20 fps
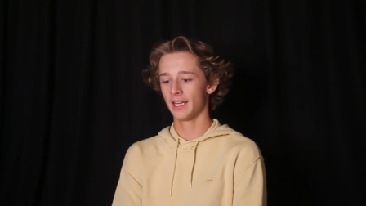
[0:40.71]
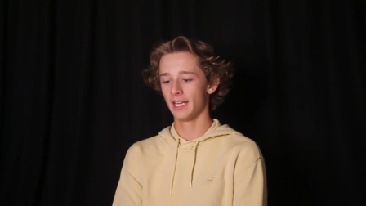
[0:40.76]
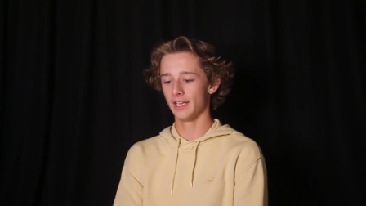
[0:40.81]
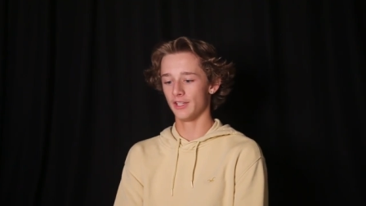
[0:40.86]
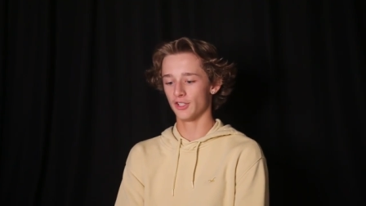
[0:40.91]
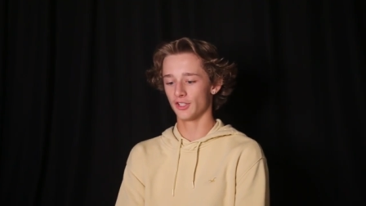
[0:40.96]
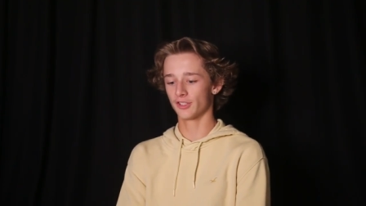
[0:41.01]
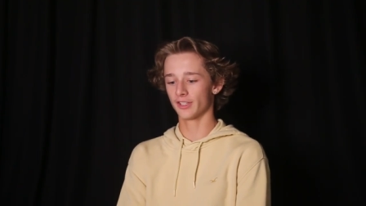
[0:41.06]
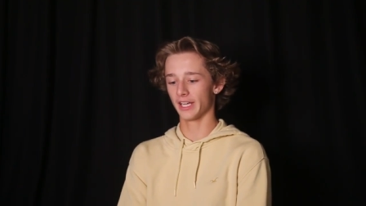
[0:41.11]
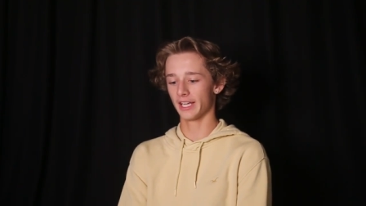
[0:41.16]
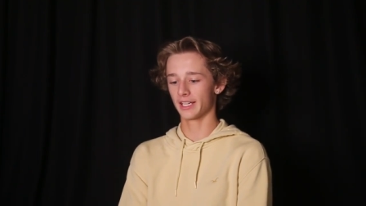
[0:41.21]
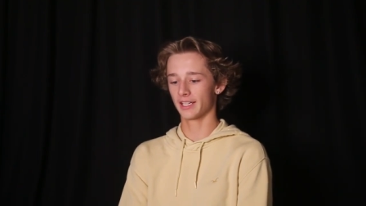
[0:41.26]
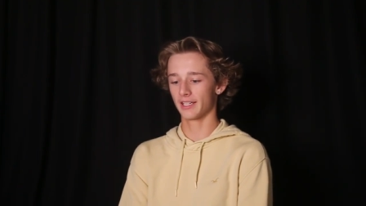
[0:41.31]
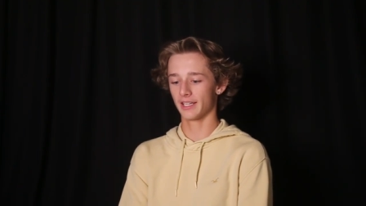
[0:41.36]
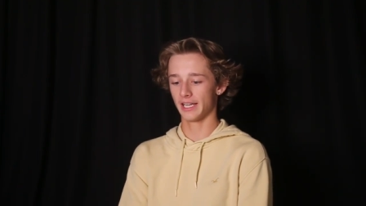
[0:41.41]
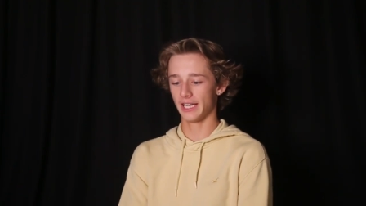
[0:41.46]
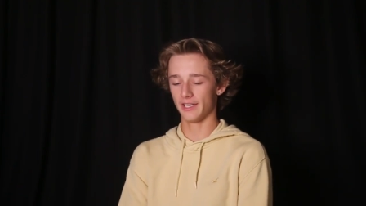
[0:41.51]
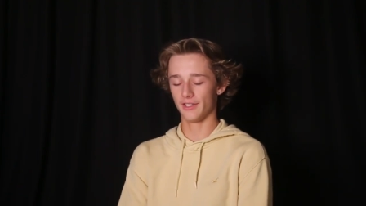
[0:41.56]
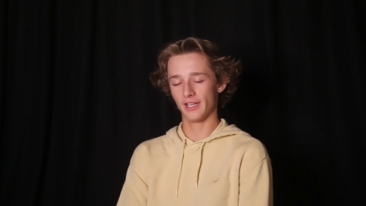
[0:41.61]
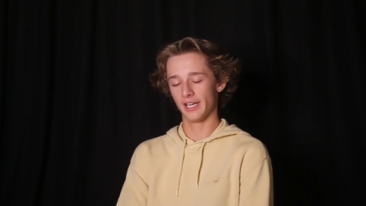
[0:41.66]
And just like
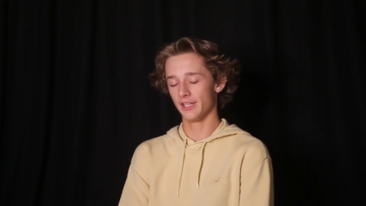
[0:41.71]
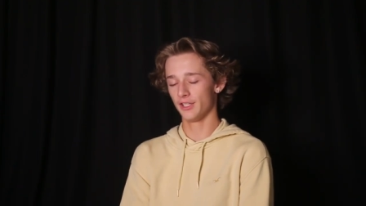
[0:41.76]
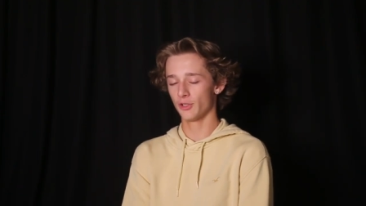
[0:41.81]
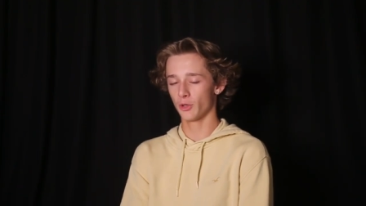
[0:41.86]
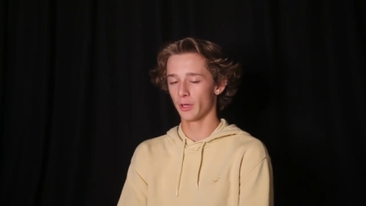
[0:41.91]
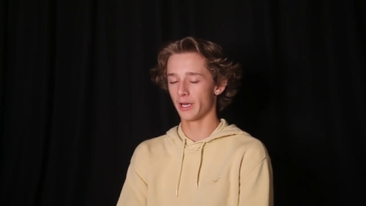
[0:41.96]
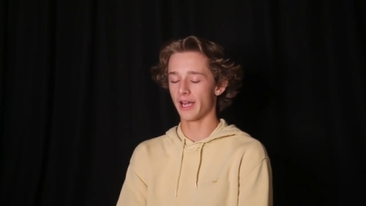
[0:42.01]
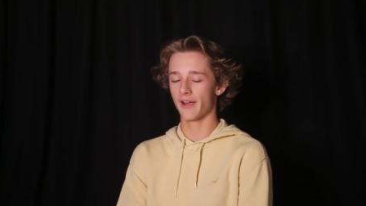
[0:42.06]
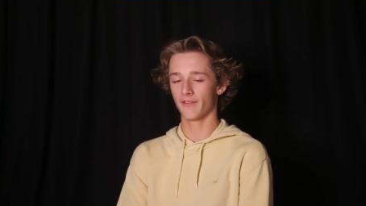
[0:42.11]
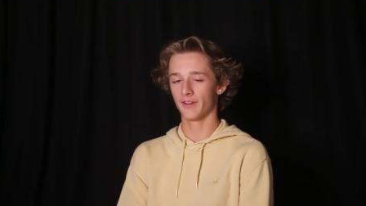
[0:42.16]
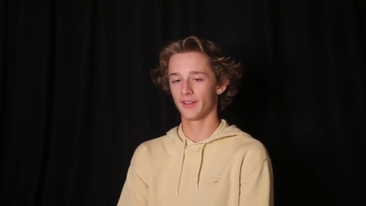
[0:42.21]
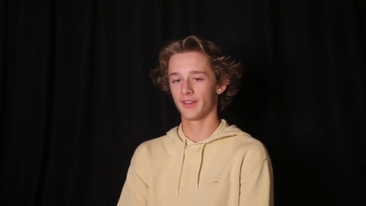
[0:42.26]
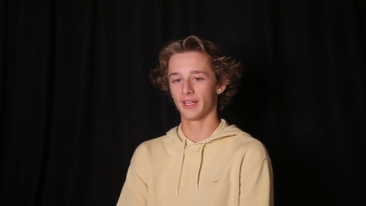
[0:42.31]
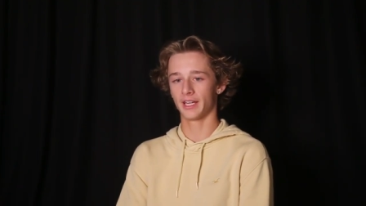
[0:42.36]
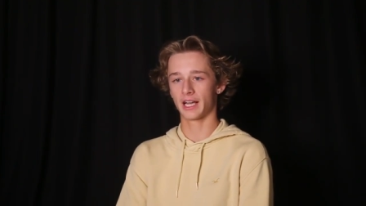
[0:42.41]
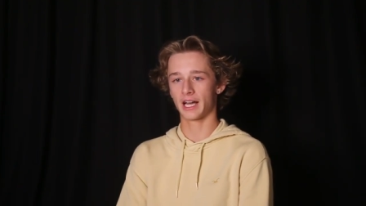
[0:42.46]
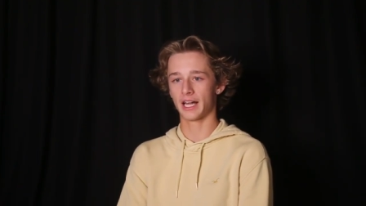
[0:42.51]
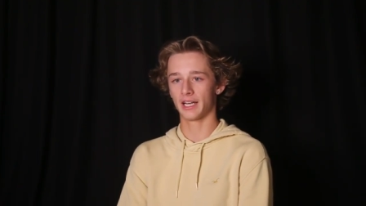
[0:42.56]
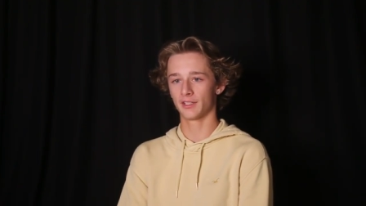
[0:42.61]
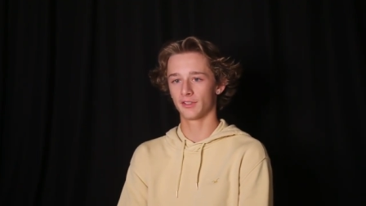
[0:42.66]
en enjoy
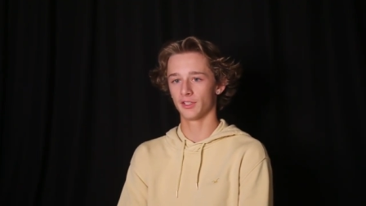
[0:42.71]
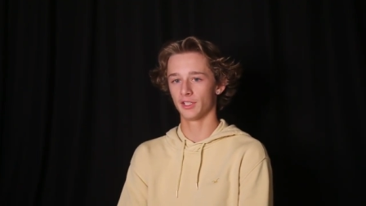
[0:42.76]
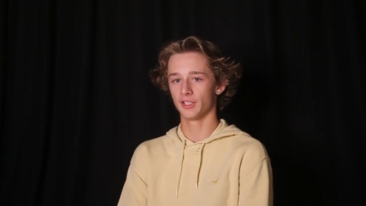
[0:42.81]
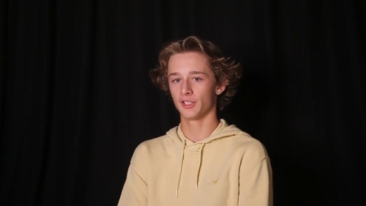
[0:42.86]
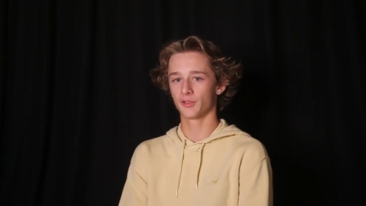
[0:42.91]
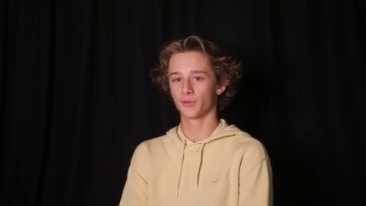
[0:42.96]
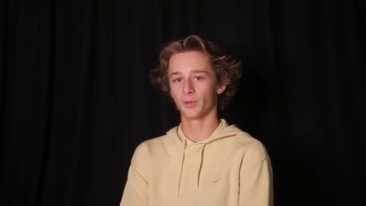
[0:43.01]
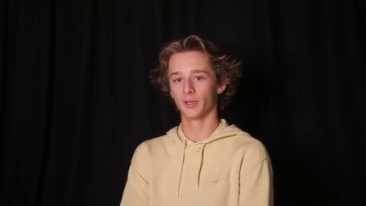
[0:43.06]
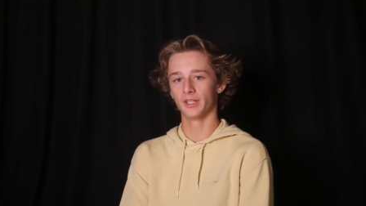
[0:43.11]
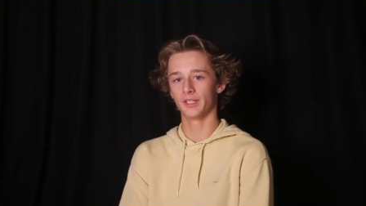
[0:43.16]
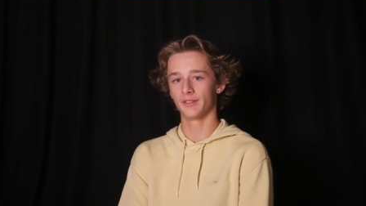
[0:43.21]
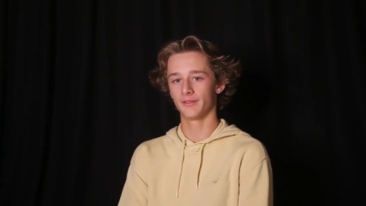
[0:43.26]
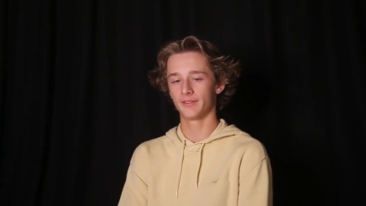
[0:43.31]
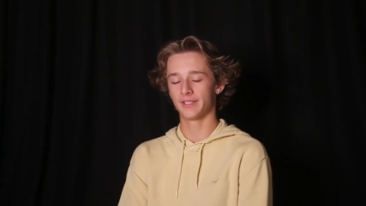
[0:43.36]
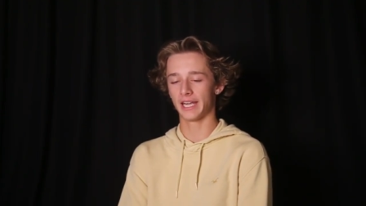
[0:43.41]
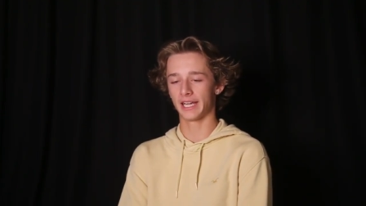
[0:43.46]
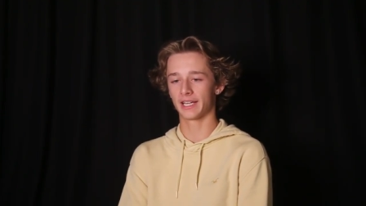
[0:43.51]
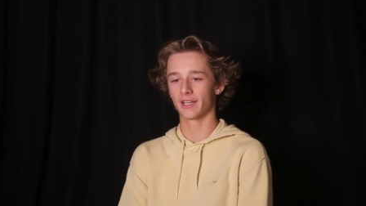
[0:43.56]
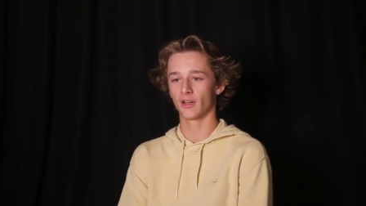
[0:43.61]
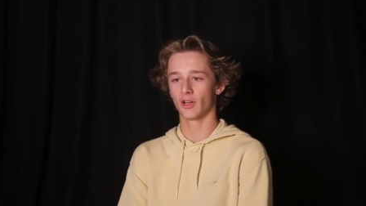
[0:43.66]
everything, honestly. Just really
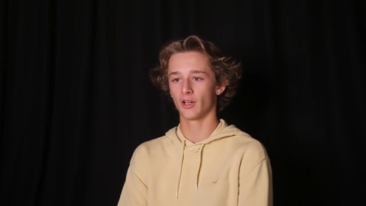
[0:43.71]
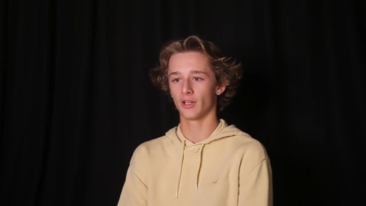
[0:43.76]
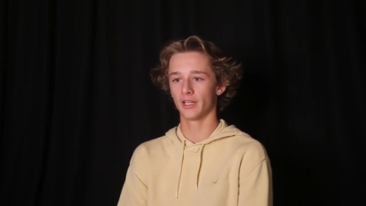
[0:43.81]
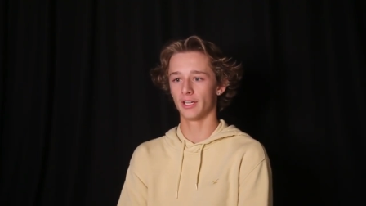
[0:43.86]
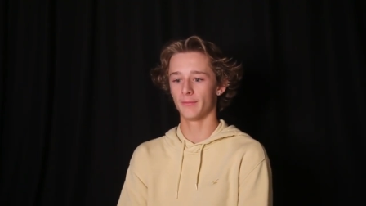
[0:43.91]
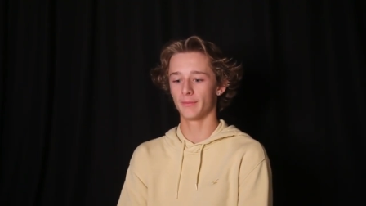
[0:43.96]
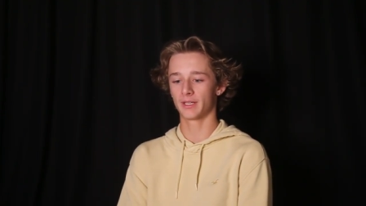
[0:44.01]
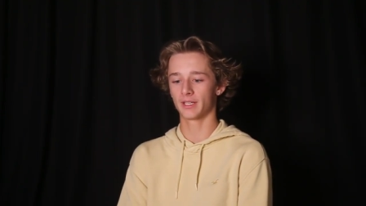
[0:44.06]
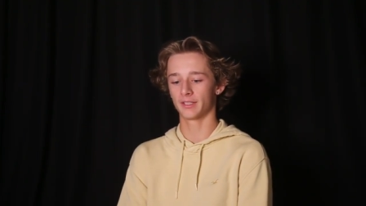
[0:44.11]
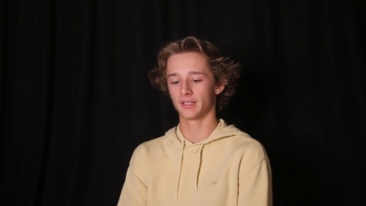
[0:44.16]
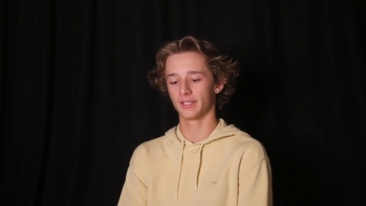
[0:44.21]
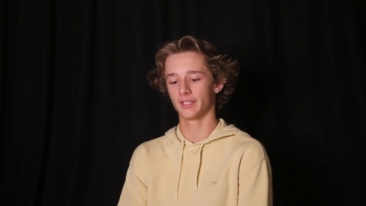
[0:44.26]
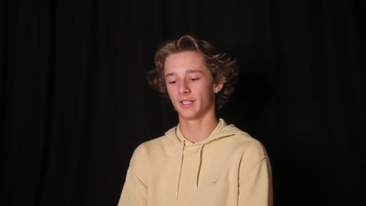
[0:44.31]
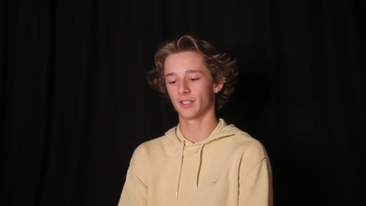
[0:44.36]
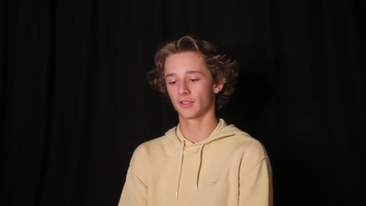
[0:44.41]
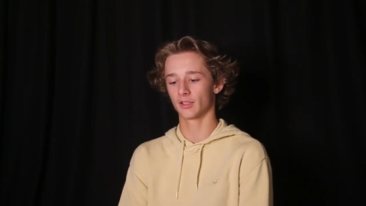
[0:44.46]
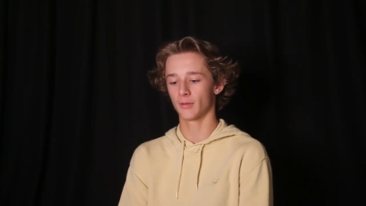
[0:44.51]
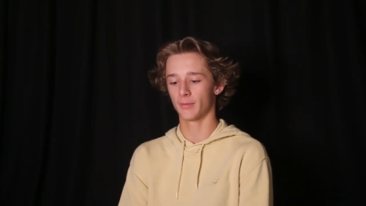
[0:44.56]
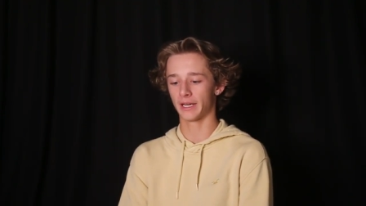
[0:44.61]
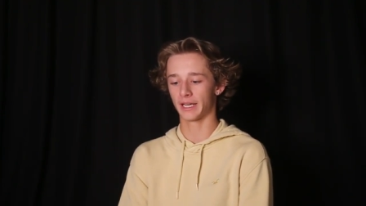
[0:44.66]
take it all in because it
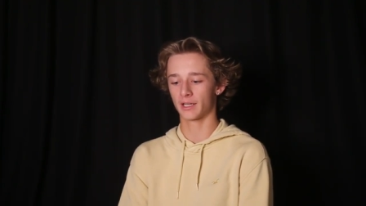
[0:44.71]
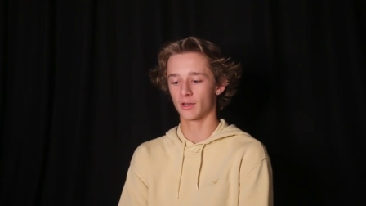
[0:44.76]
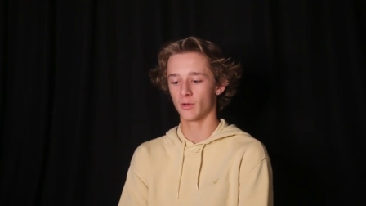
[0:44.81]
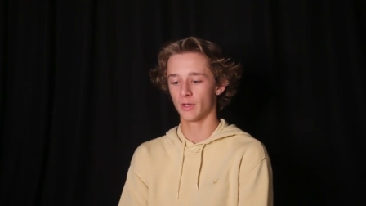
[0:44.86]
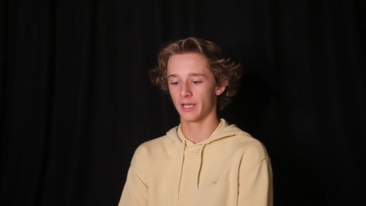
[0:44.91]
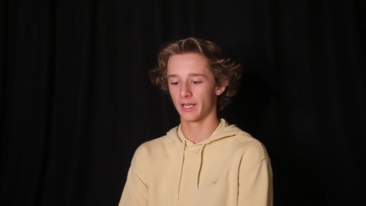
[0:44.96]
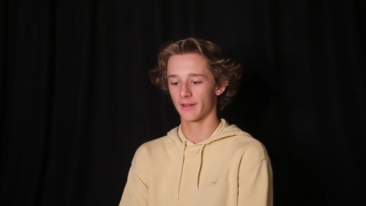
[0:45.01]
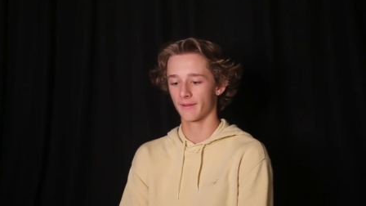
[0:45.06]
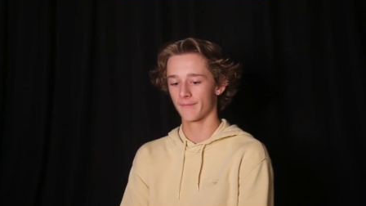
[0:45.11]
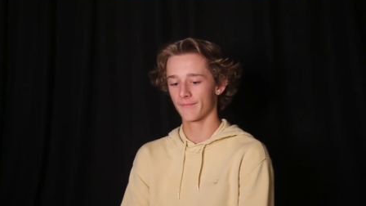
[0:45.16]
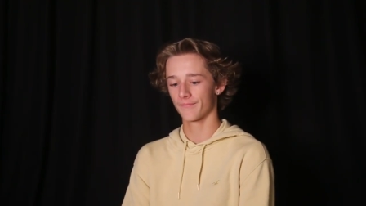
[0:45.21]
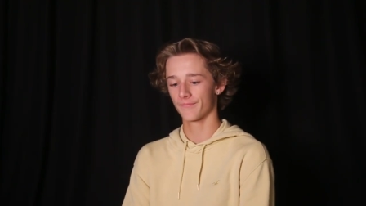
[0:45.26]
does go by quick.